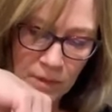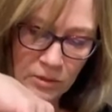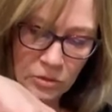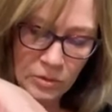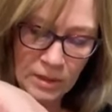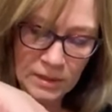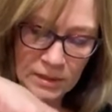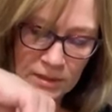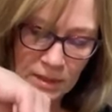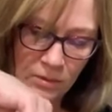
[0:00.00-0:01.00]
Make sure
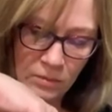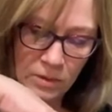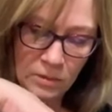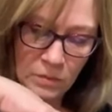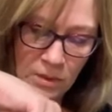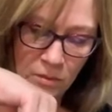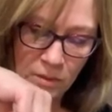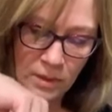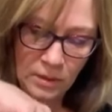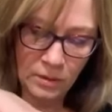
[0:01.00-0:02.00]
that's down in the
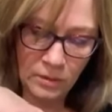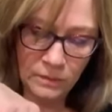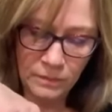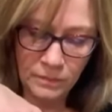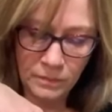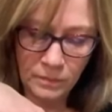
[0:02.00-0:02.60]
middle there.